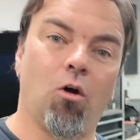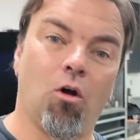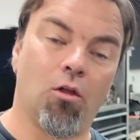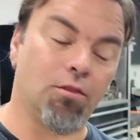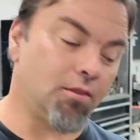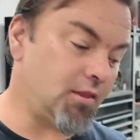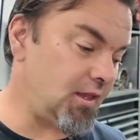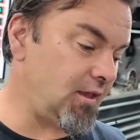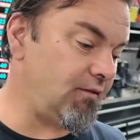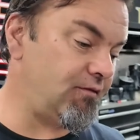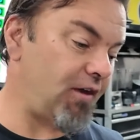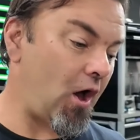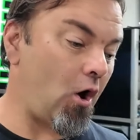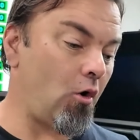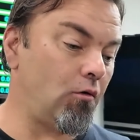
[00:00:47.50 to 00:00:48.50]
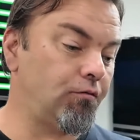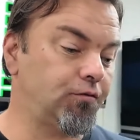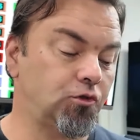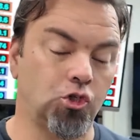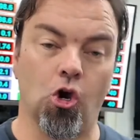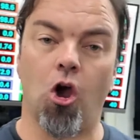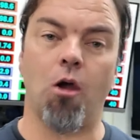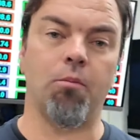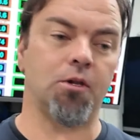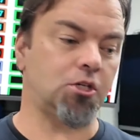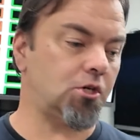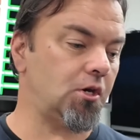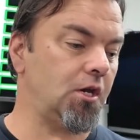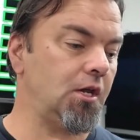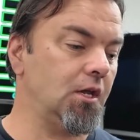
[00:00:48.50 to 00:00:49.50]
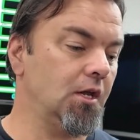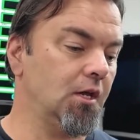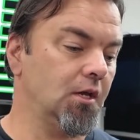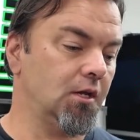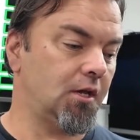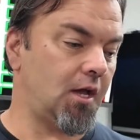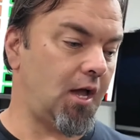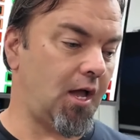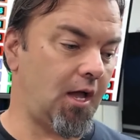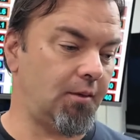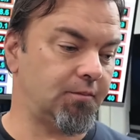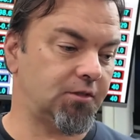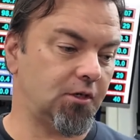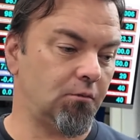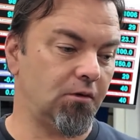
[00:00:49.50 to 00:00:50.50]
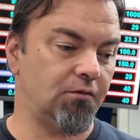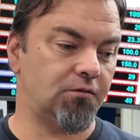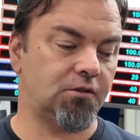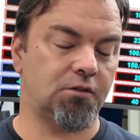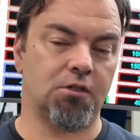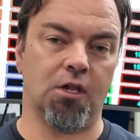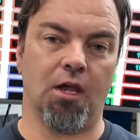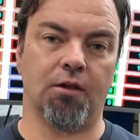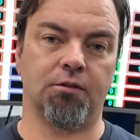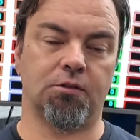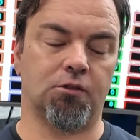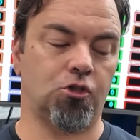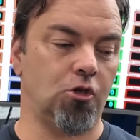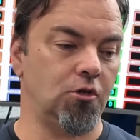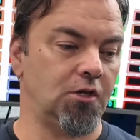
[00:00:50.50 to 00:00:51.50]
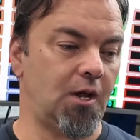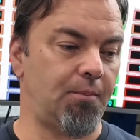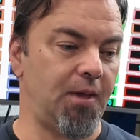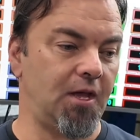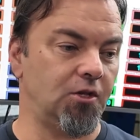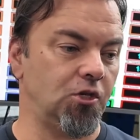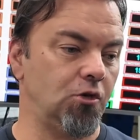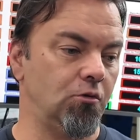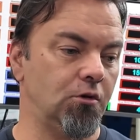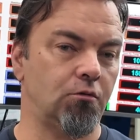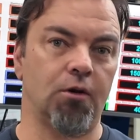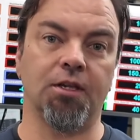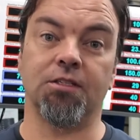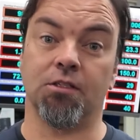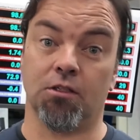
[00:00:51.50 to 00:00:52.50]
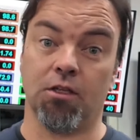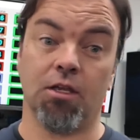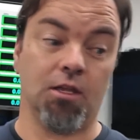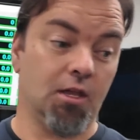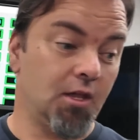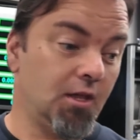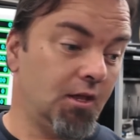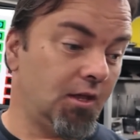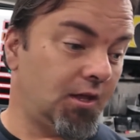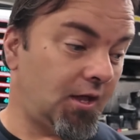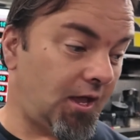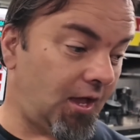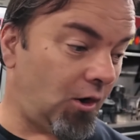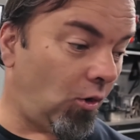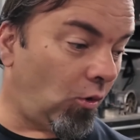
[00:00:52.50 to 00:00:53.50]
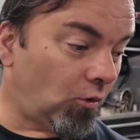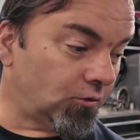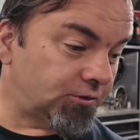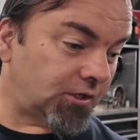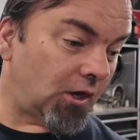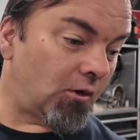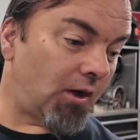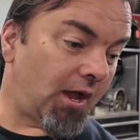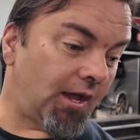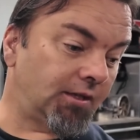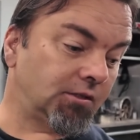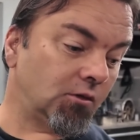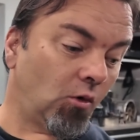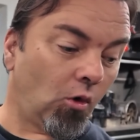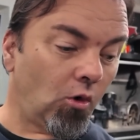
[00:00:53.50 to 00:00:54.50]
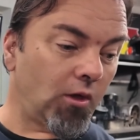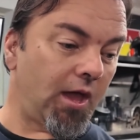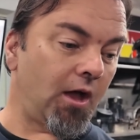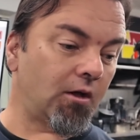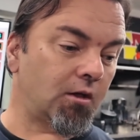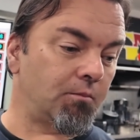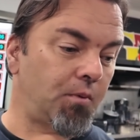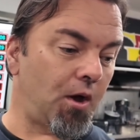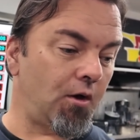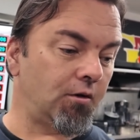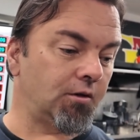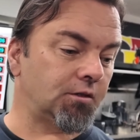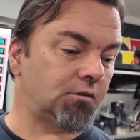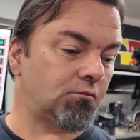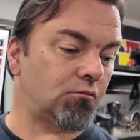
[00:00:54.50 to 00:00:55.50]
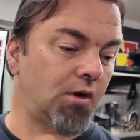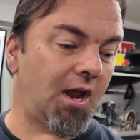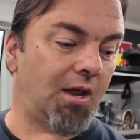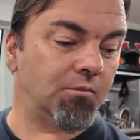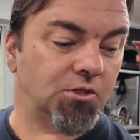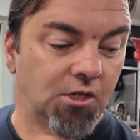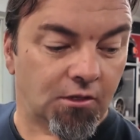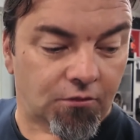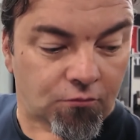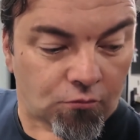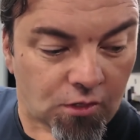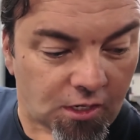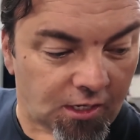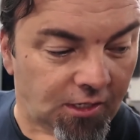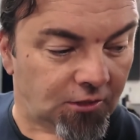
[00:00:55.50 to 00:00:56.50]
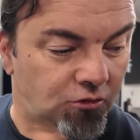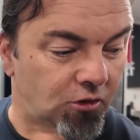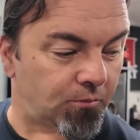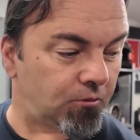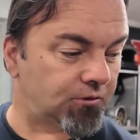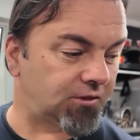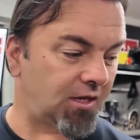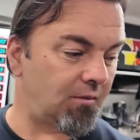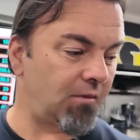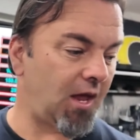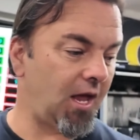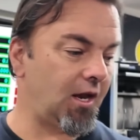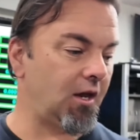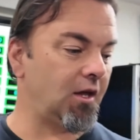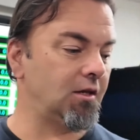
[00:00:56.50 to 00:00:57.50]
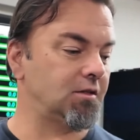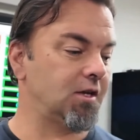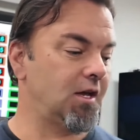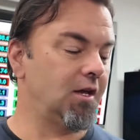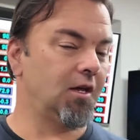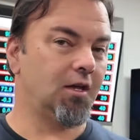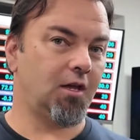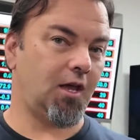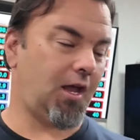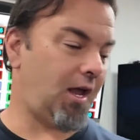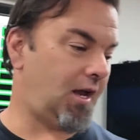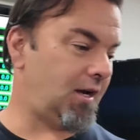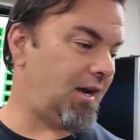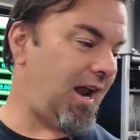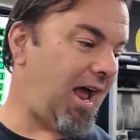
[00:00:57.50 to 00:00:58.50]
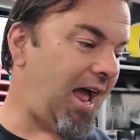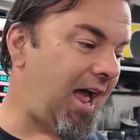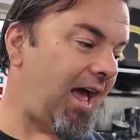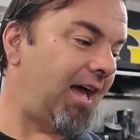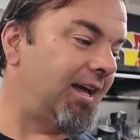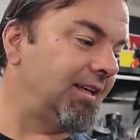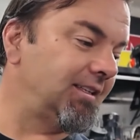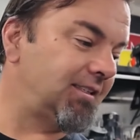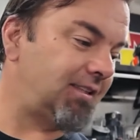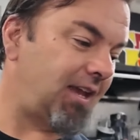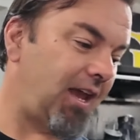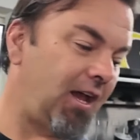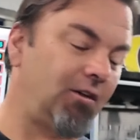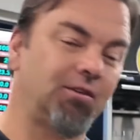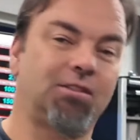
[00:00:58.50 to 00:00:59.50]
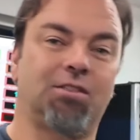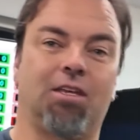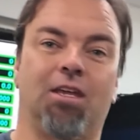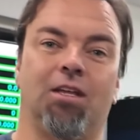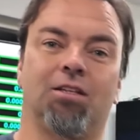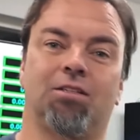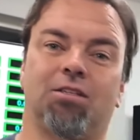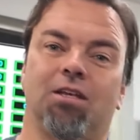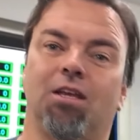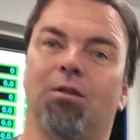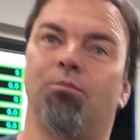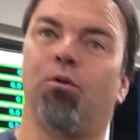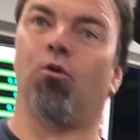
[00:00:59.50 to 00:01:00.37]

on the valve geometry. So we've tuned up our new one recently. It also has all our components, ramjet 3, triple step headers, and it has our CNC